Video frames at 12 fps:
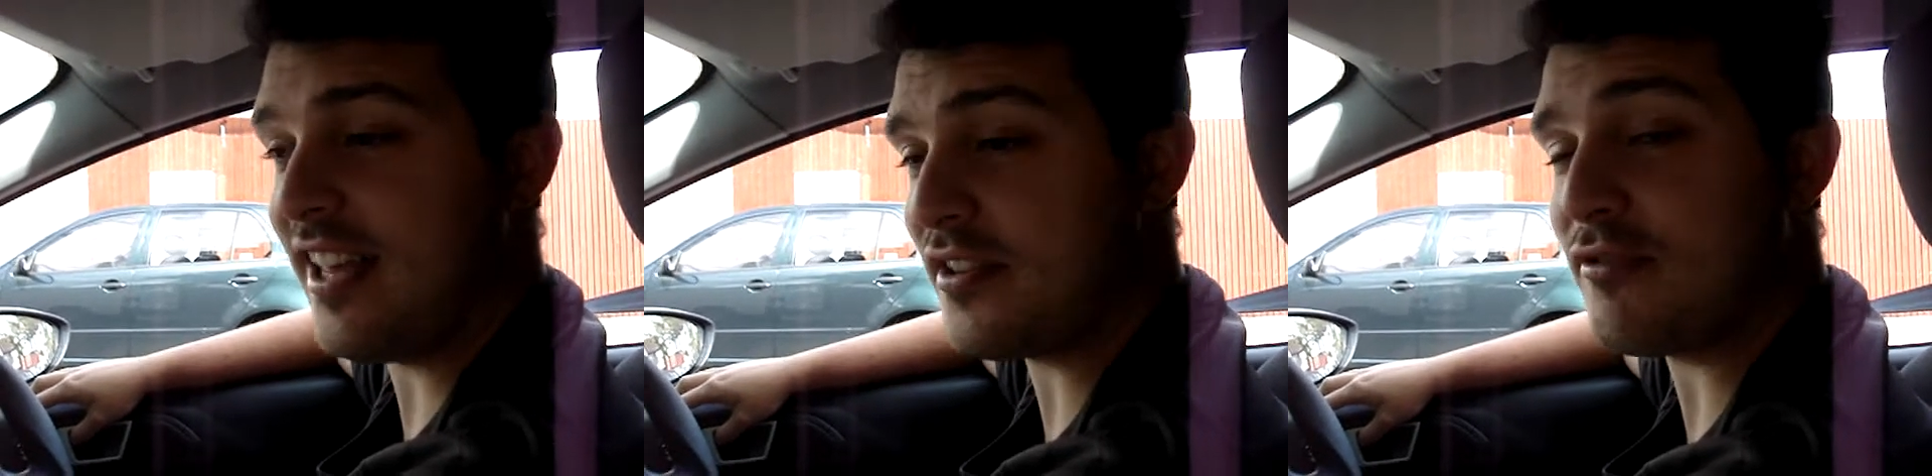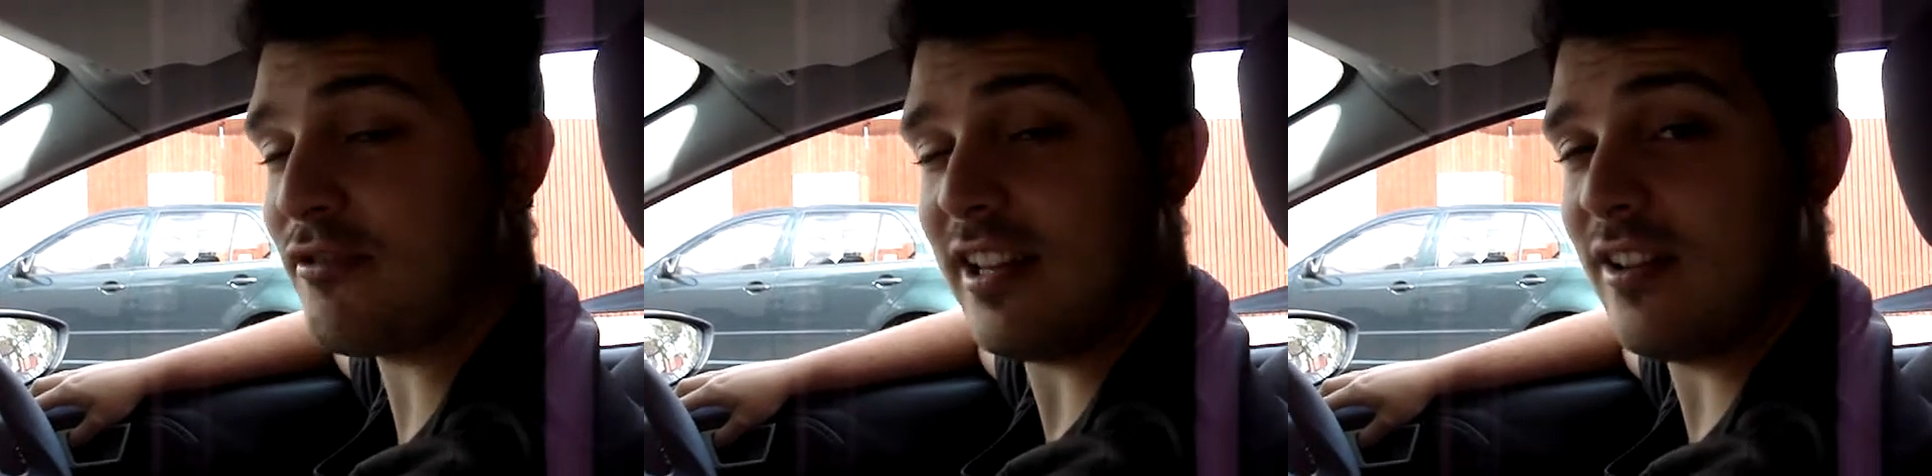Yeah,
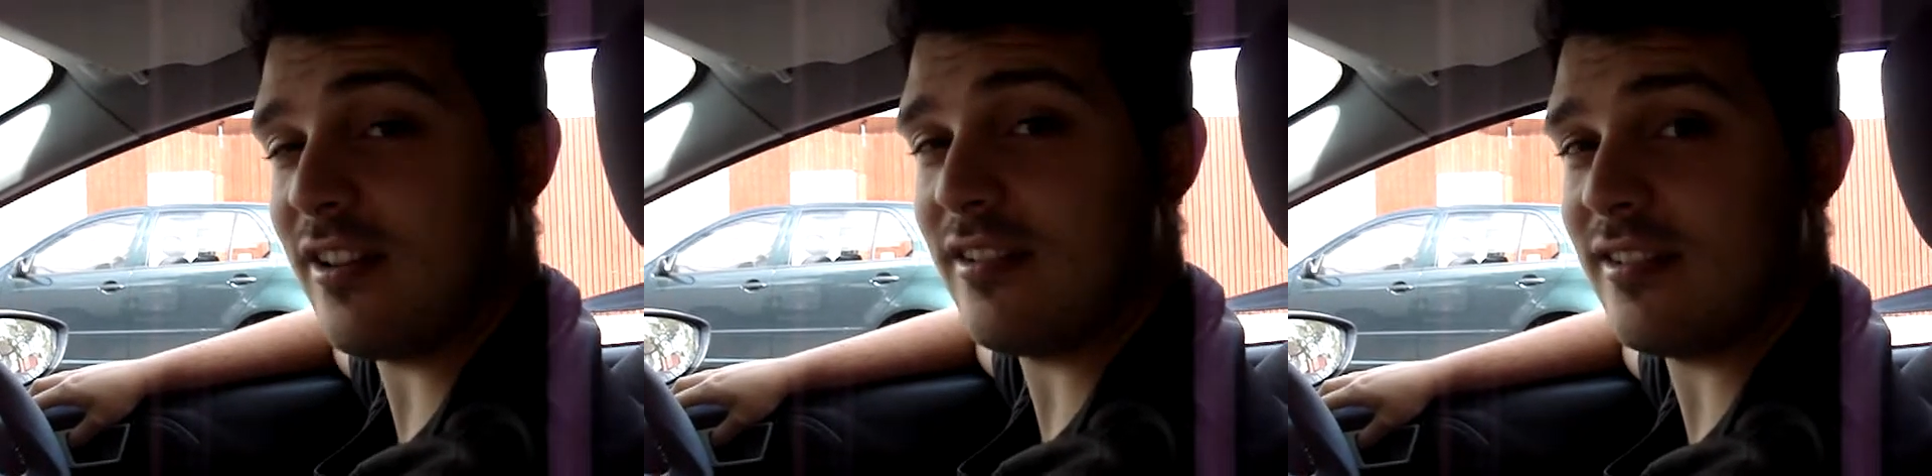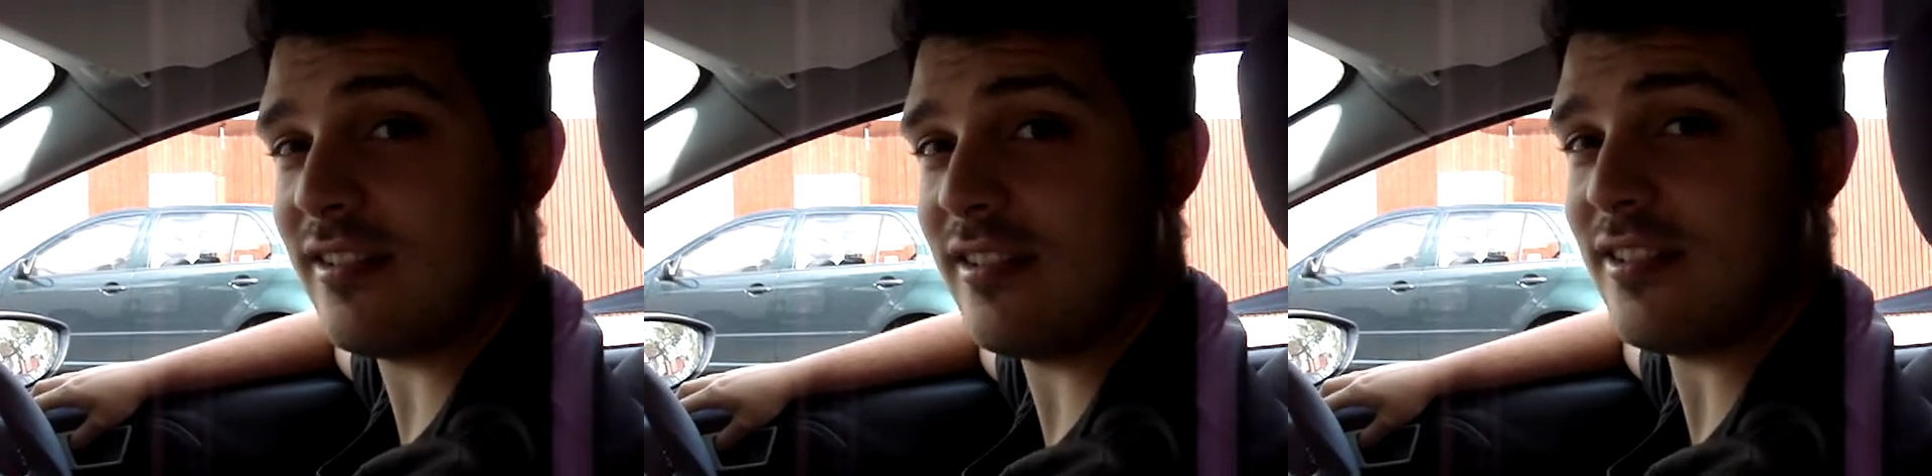it's really good.
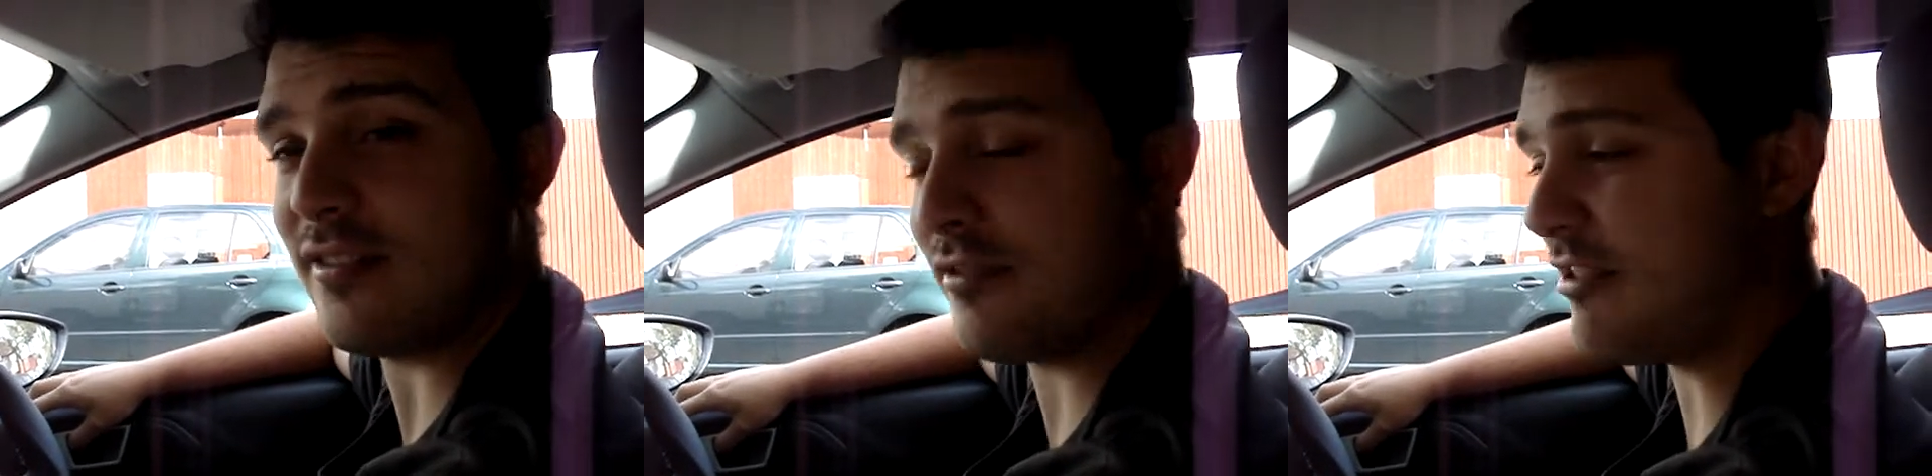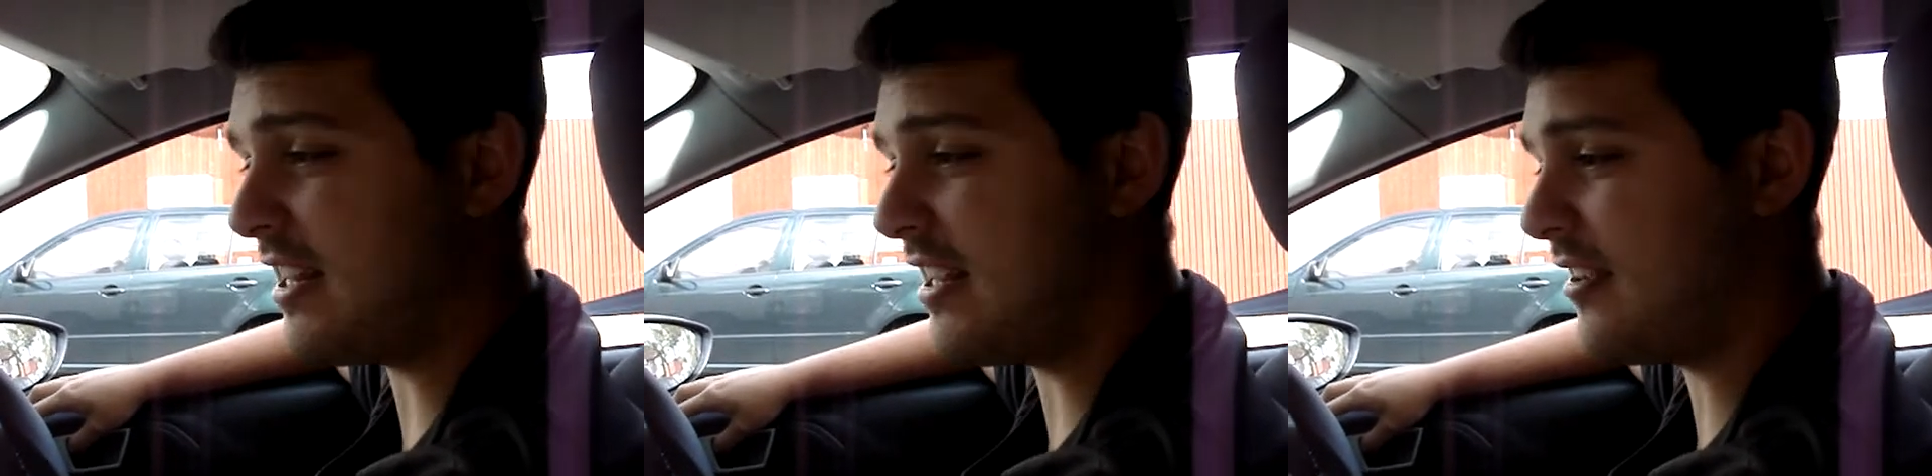It's
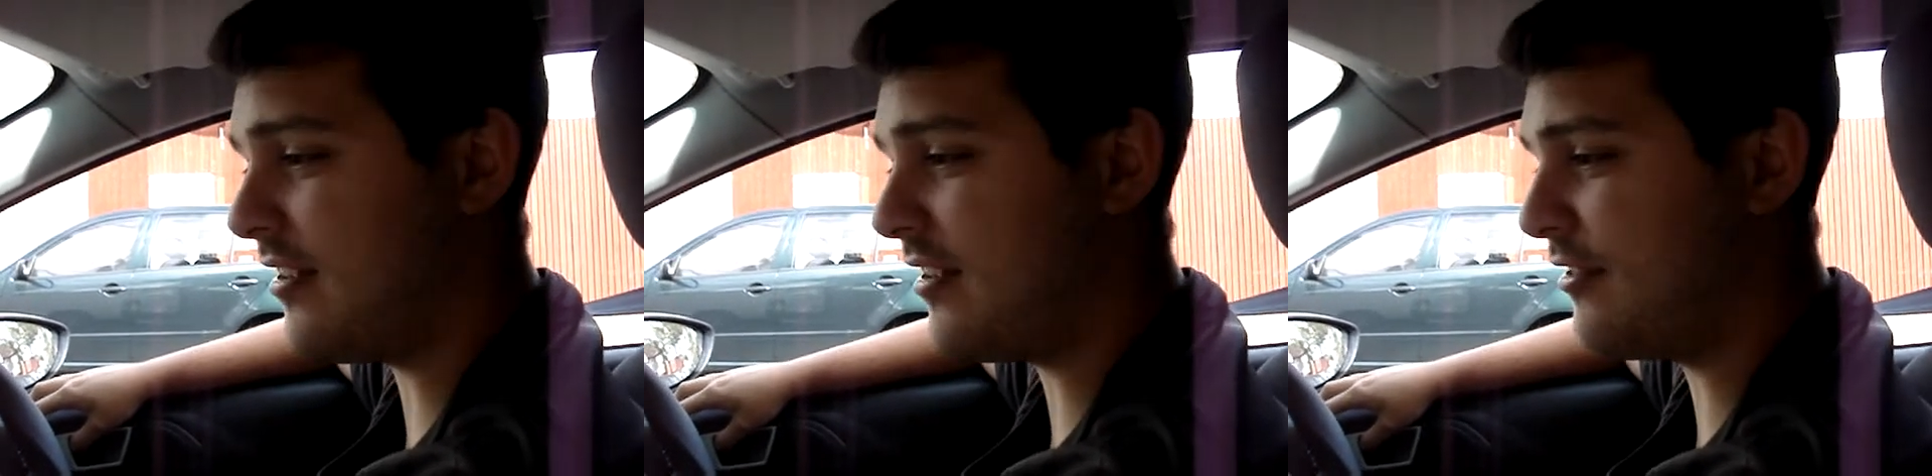really,